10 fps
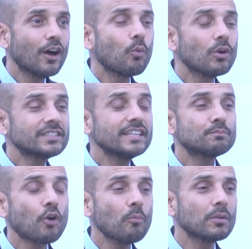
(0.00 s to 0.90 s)
What's his
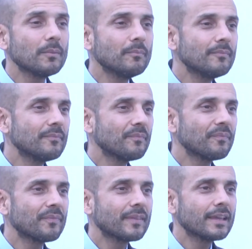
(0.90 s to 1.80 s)
problem?
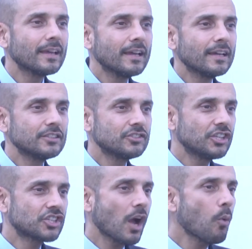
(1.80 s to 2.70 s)
Does
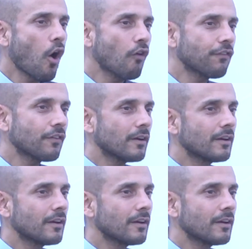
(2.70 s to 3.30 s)
he show off?